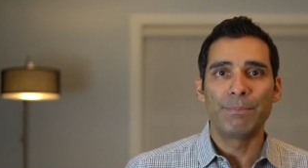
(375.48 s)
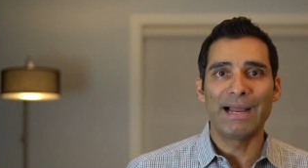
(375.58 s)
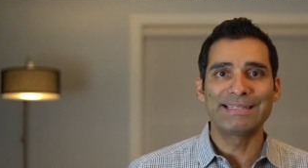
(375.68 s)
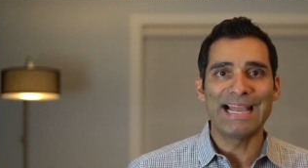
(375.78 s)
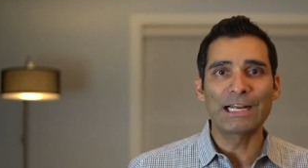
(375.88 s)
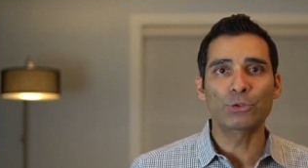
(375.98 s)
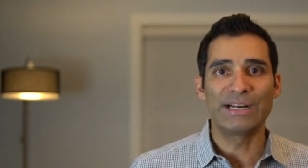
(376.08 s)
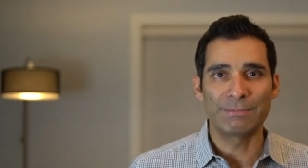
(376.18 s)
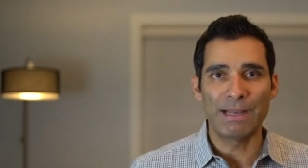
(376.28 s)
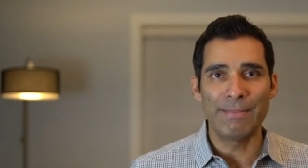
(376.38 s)
by
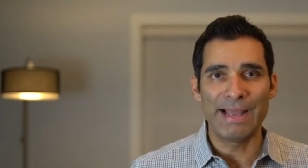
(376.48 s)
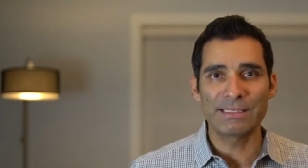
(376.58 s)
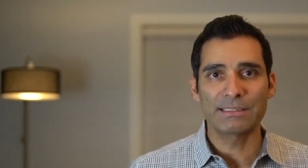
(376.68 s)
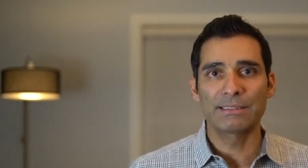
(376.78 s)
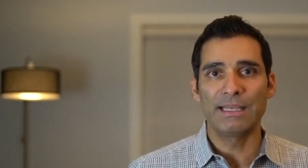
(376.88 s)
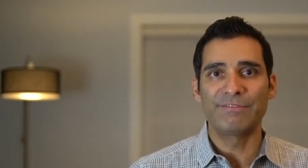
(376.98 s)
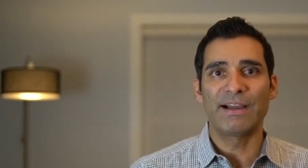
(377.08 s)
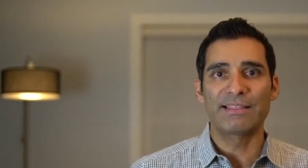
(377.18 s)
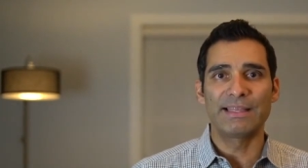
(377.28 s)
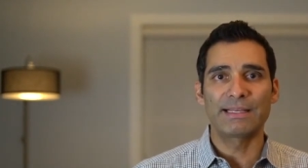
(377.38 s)
downgrading my mask if
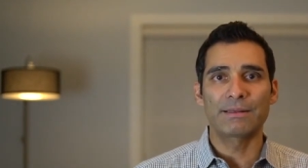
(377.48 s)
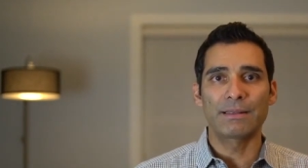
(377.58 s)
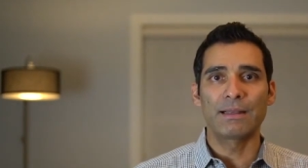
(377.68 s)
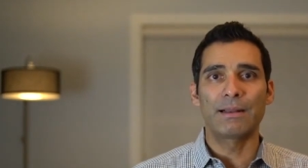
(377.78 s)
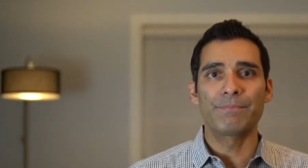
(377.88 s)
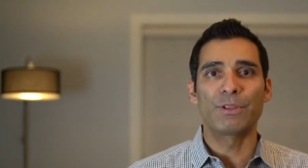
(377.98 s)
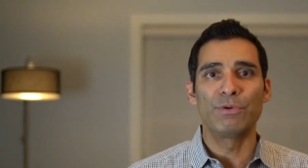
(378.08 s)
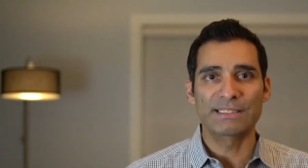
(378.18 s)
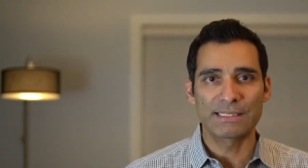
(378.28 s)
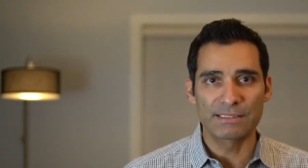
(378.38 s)
I think um, the
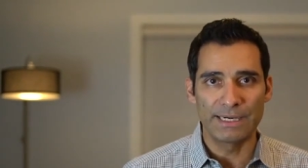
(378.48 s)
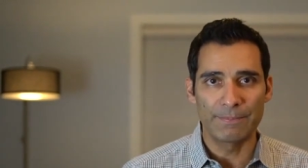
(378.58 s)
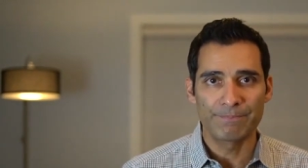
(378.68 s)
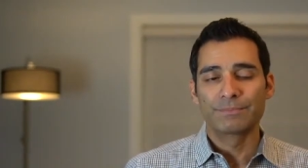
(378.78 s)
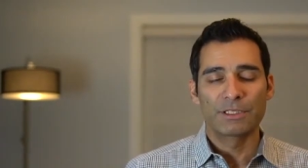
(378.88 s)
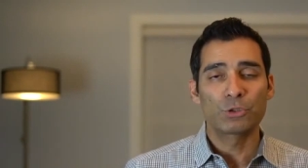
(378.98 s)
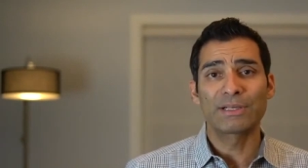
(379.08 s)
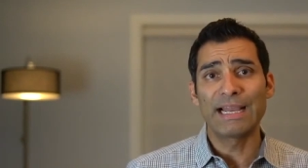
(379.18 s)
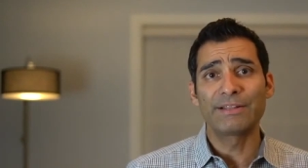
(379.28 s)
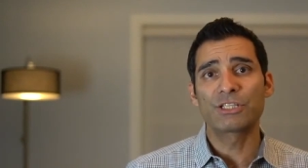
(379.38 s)
risk is there. So
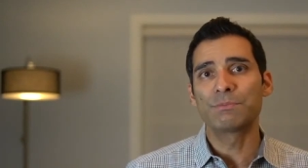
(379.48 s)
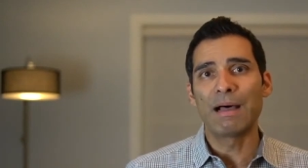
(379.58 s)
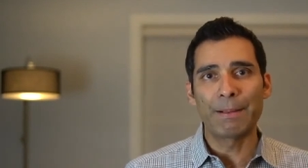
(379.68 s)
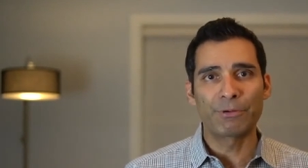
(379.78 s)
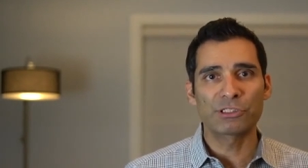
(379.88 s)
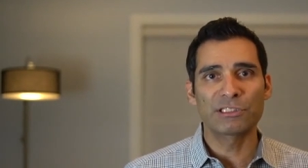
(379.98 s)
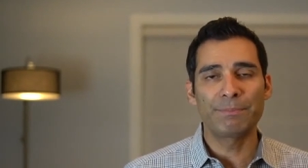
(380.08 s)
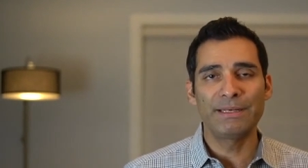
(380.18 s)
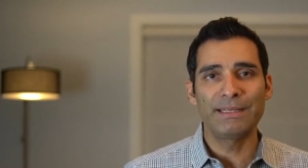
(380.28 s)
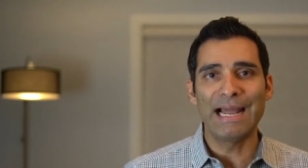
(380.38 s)
again, this is my personal
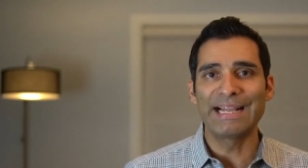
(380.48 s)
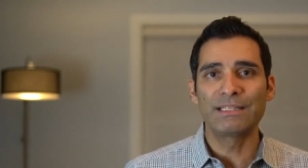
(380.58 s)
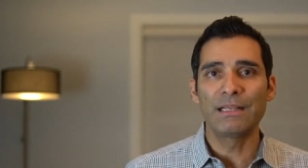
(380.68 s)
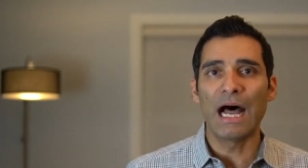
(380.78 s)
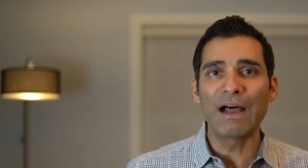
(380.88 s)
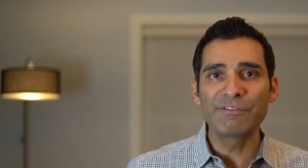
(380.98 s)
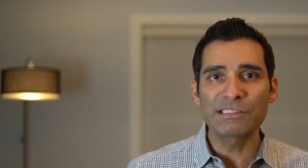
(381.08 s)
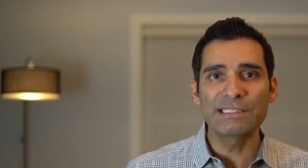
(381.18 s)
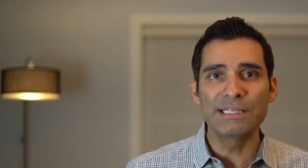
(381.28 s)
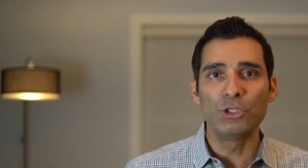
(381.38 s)
opinion. I
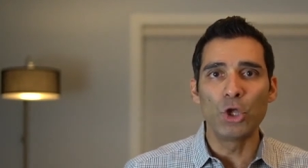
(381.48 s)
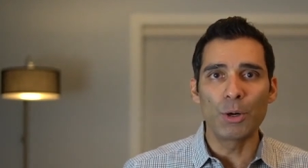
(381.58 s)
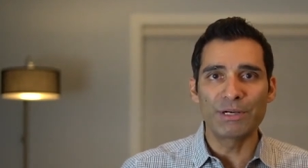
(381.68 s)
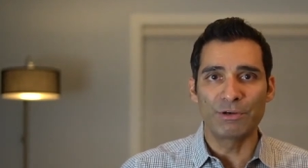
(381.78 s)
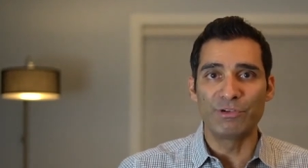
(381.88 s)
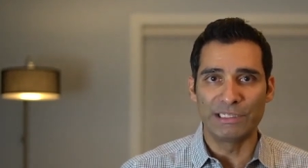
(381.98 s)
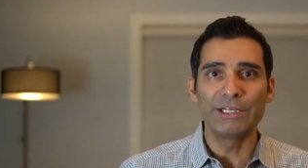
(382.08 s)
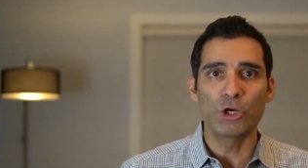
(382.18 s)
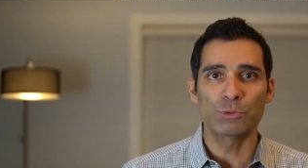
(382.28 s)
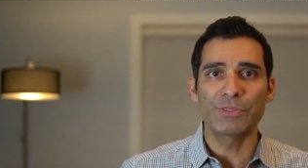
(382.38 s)
obviously nobody really
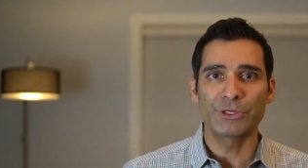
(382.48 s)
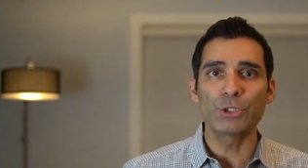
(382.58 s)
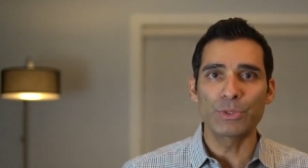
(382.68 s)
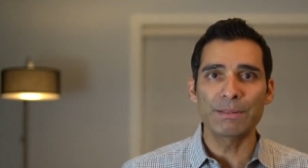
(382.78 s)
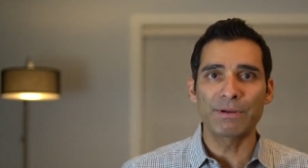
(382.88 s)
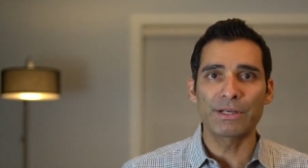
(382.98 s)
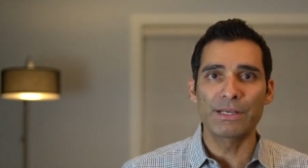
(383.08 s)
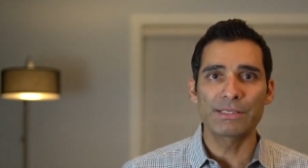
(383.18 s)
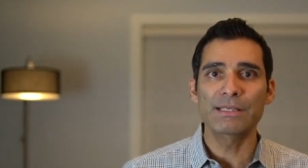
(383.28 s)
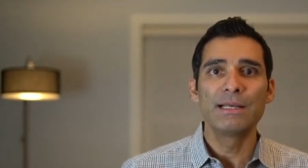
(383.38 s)
knows what they're doing
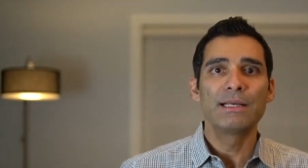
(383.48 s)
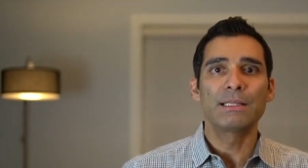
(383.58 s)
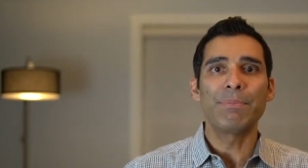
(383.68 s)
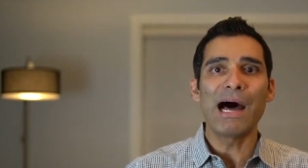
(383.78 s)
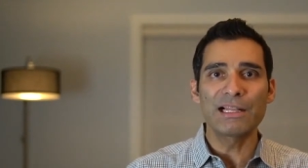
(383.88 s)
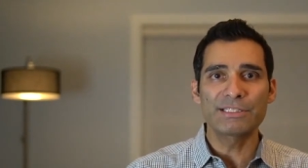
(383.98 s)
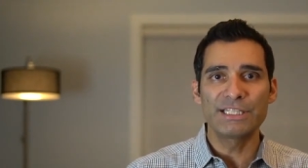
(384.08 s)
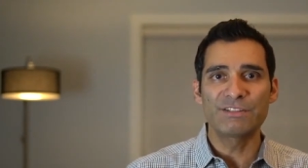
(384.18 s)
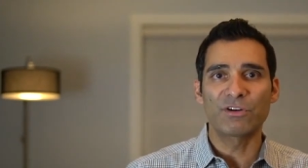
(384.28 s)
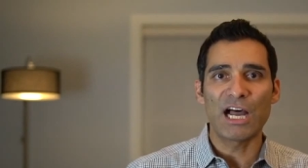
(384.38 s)
because the
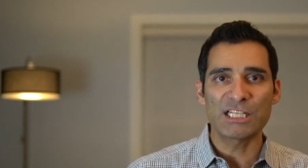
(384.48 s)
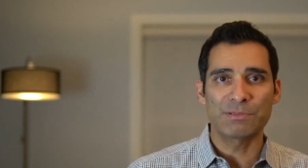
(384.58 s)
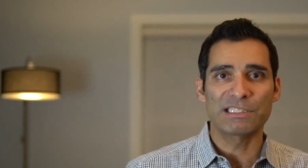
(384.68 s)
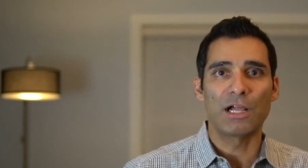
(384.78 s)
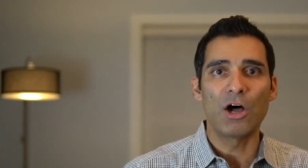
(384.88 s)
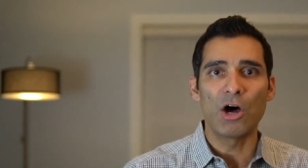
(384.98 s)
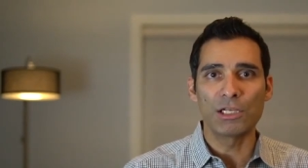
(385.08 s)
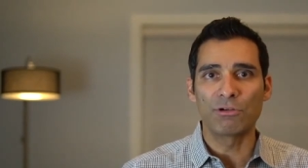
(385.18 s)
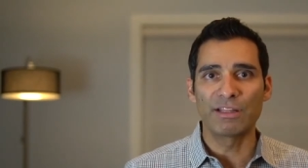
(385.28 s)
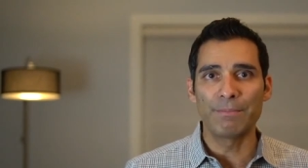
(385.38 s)
policies for hospitals are
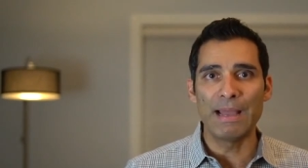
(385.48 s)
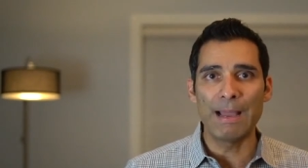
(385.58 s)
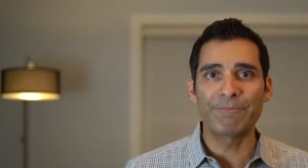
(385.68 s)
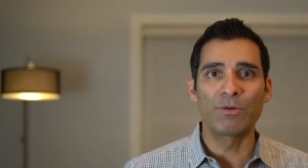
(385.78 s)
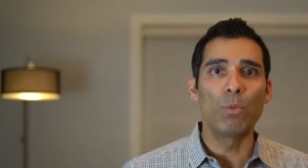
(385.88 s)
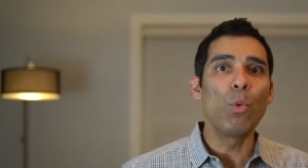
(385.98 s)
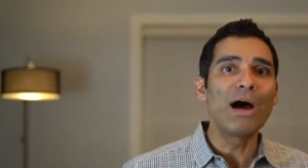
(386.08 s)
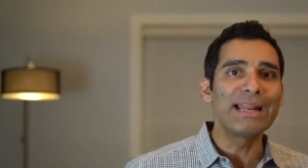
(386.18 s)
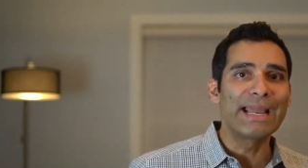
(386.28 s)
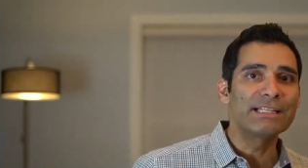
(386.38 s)
all around the map from
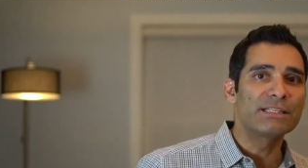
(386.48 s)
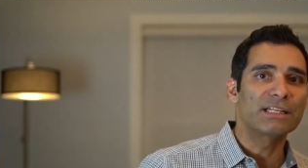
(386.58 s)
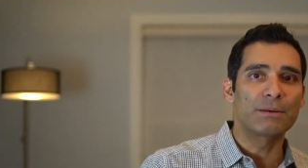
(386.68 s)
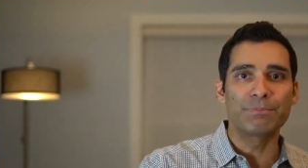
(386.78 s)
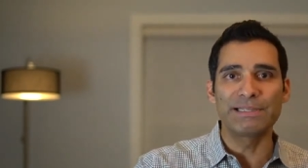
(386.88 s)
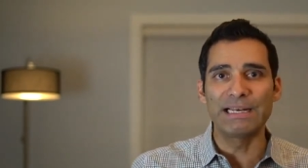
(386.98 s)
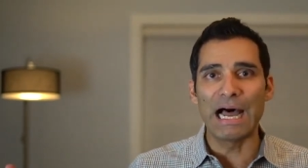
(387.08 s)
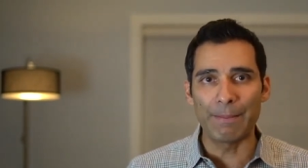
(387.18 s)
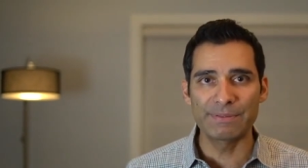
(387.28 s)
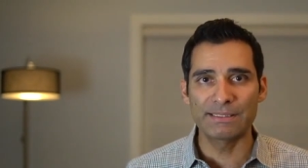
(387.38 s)
one end to the complete
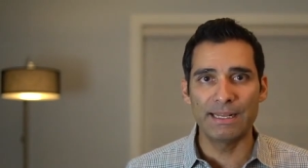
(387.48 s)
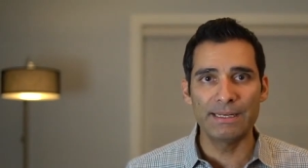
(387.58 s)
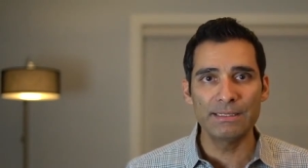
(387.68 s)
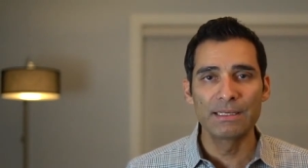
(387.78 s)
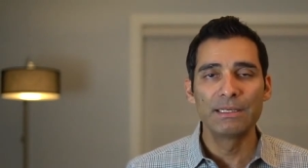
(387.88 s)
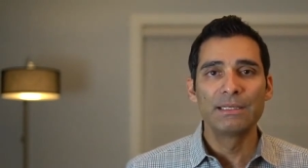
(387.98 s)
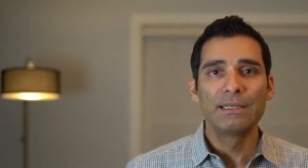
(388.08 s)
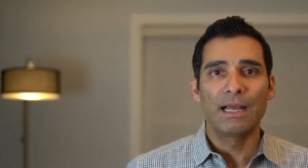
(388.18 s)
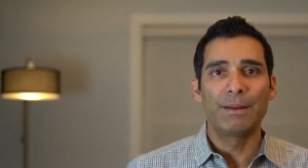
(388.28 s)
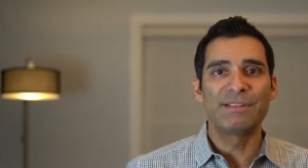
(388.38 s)
opposite end.
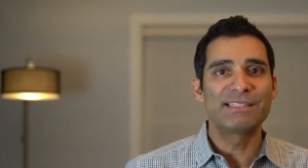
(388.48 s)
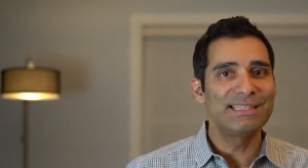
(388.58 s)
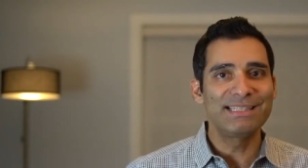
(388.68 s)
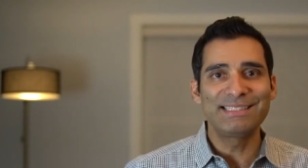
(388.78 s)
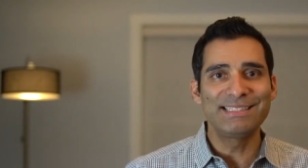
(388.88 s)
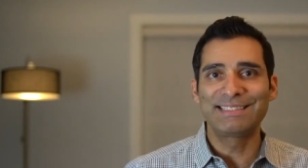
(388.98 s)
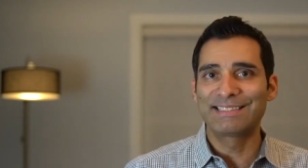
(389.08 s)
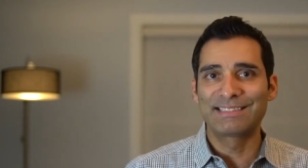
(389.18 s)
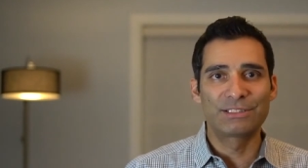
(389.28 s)
Um, the CDC